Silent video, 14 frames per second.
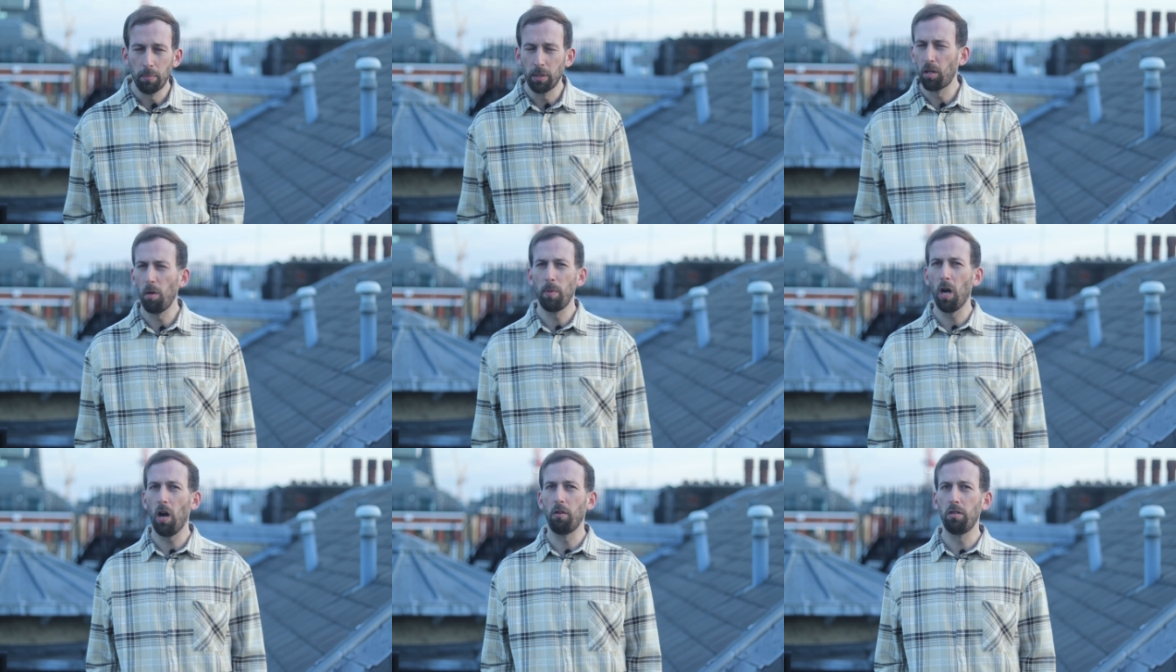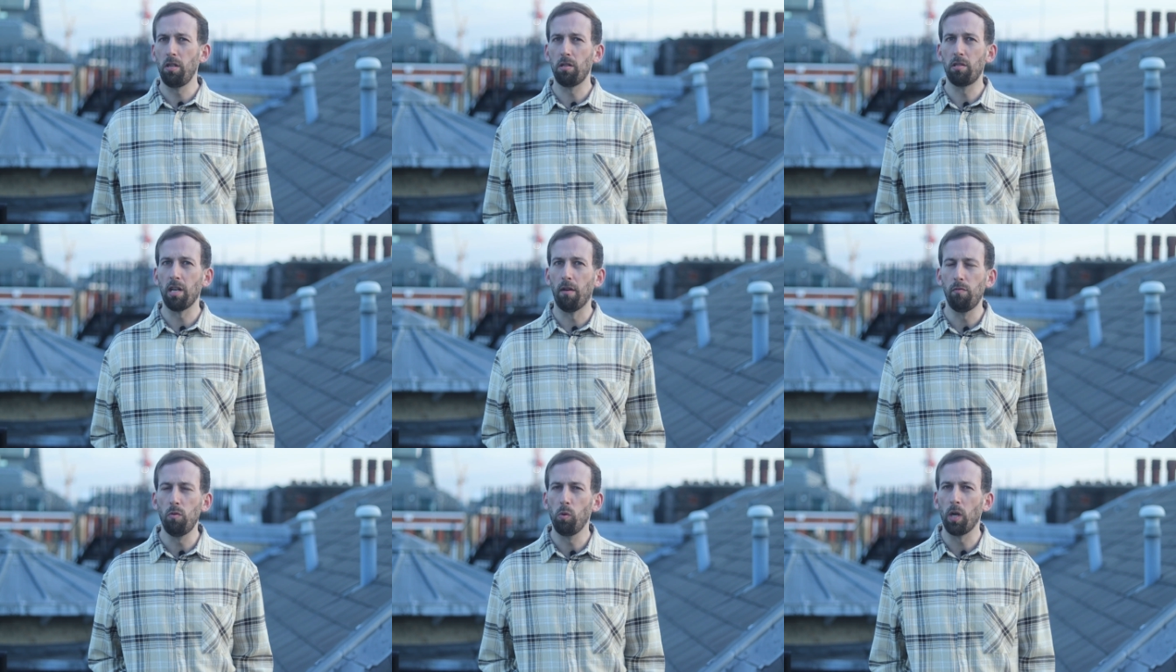But don't be hard on
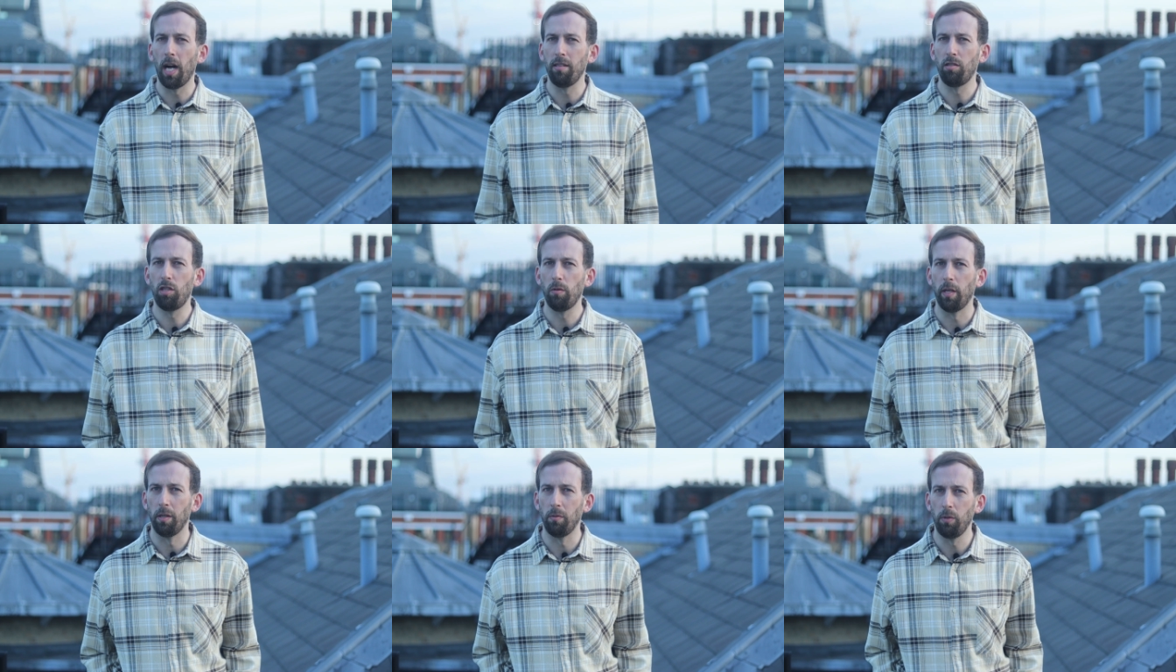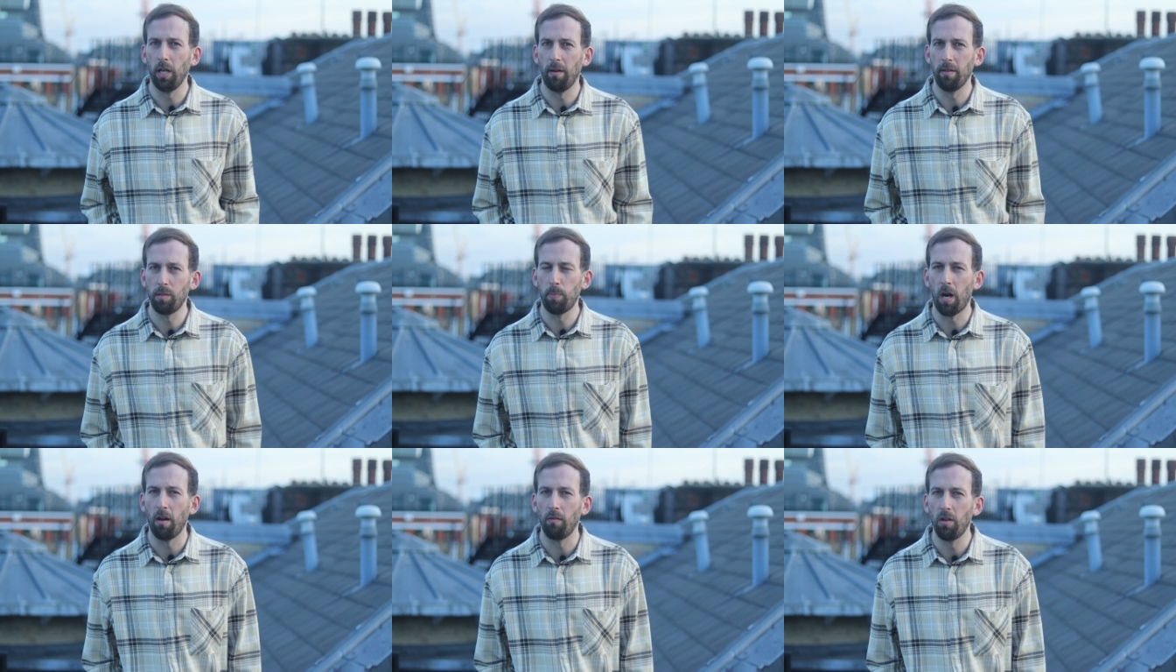yourself. All guys do it. You know,
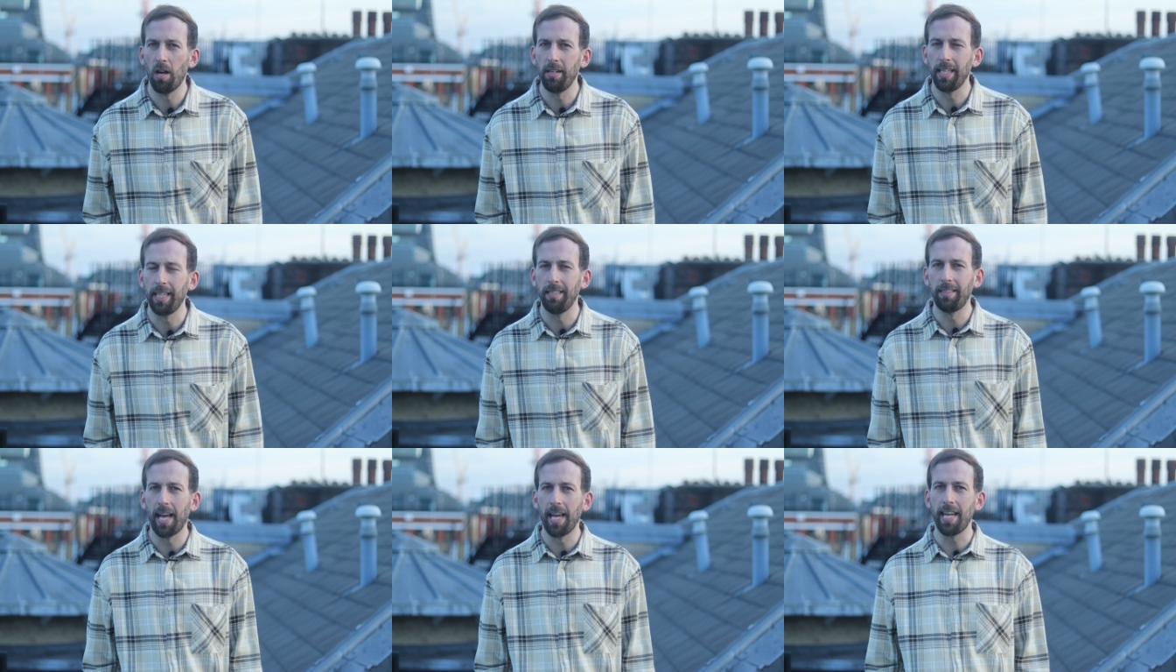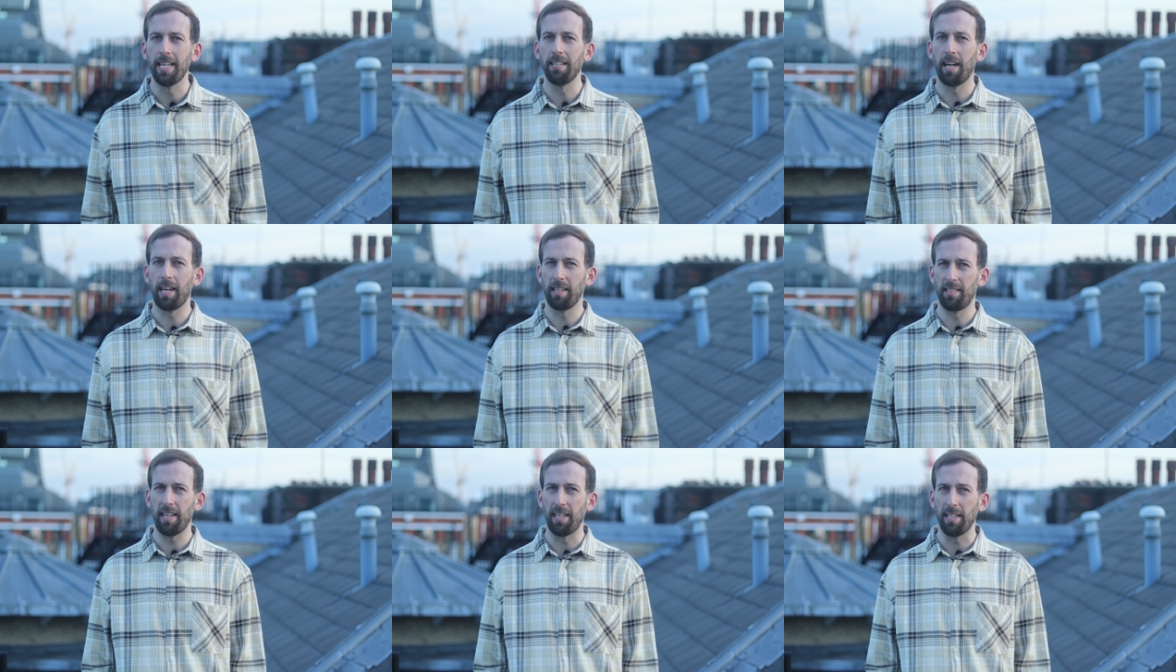it's part of learning and dating.
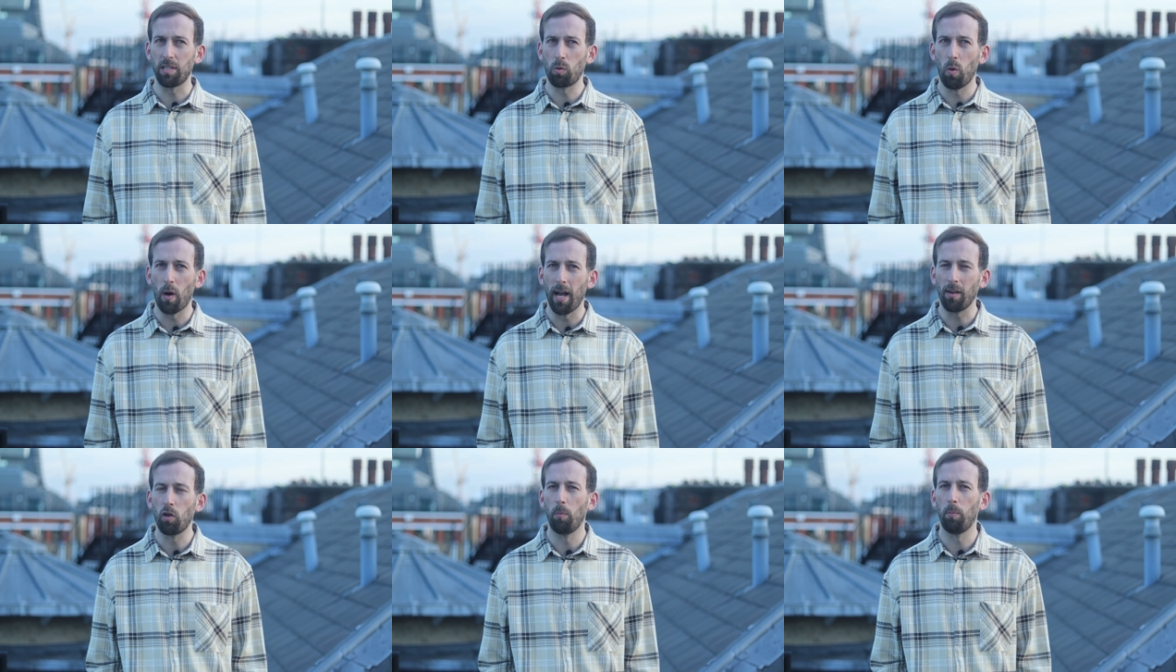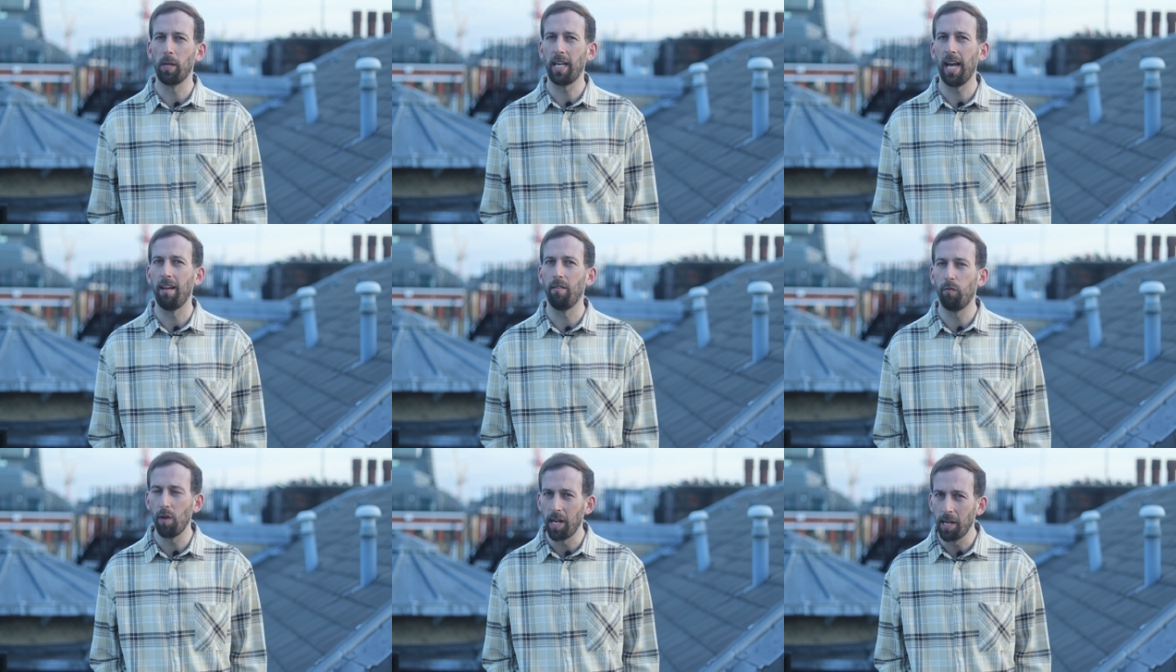Like I said, it's quite a
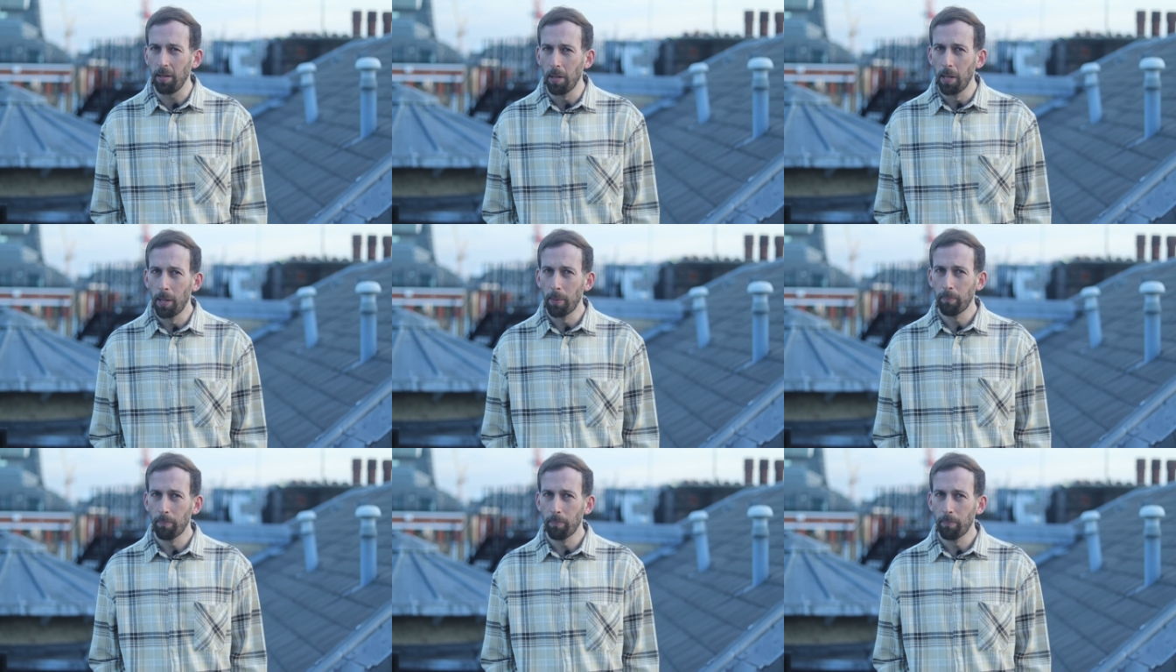complicated thing,